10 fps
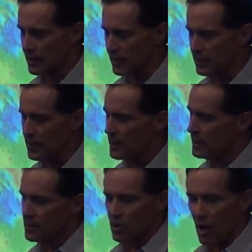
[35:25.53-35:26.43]
Again,
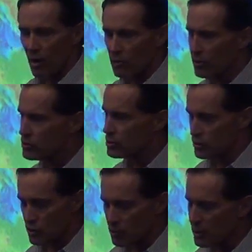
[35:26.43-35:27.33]
all
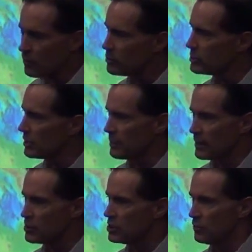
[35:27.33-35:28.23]
roads, so many roads leading
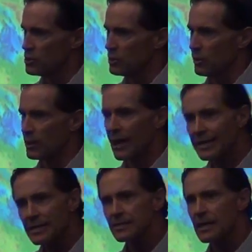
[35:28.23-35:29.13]
back to geoengineering.
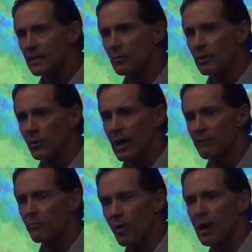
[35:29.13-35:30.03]
Not to say that we don't
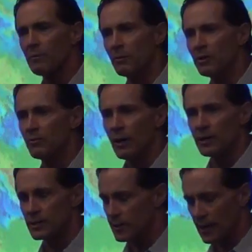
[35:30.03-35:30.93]
have a problem
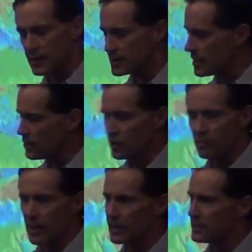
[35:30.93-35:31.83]
otherwise. Not to say that
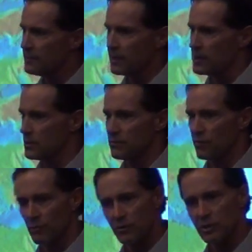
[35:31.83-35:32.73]
human activity isn't a
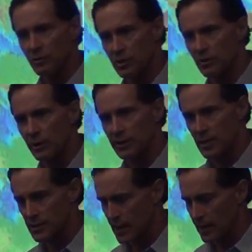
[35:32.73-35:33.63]
form of geoengineering, as
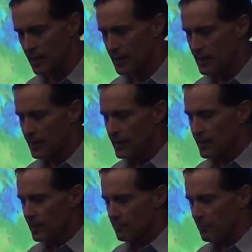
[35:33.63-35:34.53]
I said.
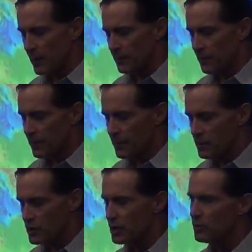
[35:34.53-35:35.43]
But
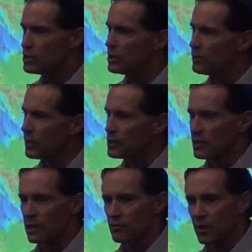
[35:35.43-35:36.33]
geoengineering
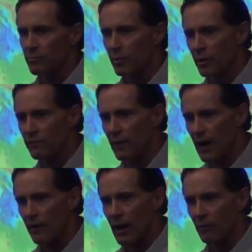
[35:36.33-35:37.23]
is like trying to put a
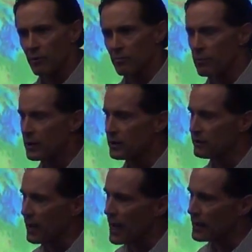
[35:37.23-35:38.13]
fire out with a bucket
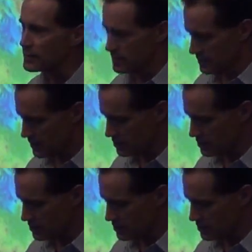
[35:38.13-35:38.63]
of gas.